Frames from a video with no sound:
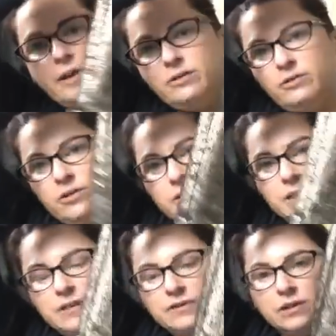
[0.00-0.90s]
New Year's
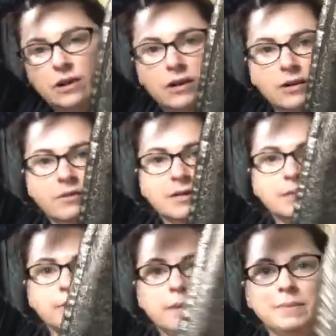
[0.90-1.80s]
Eve skirt. This
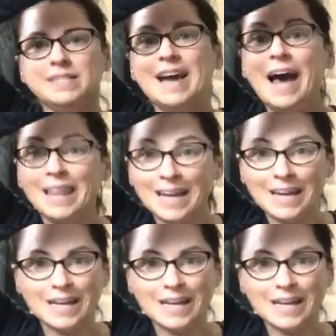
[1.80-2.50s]
like metallic